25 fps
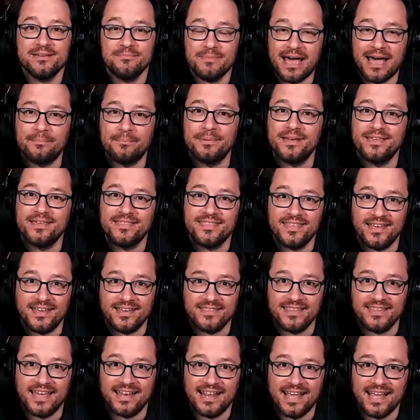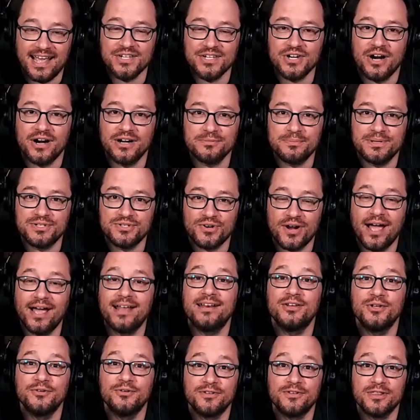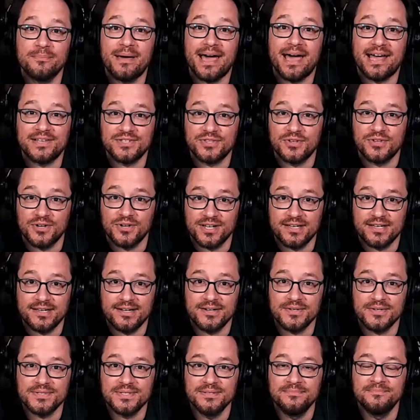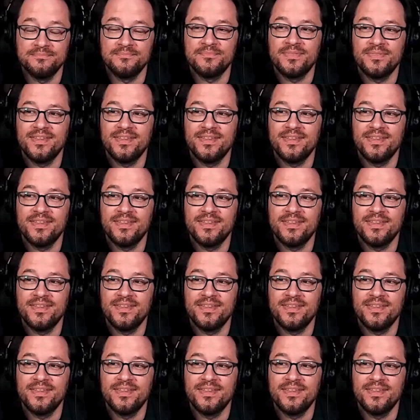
mapping thing that HR has been trying to do for the past 30 years.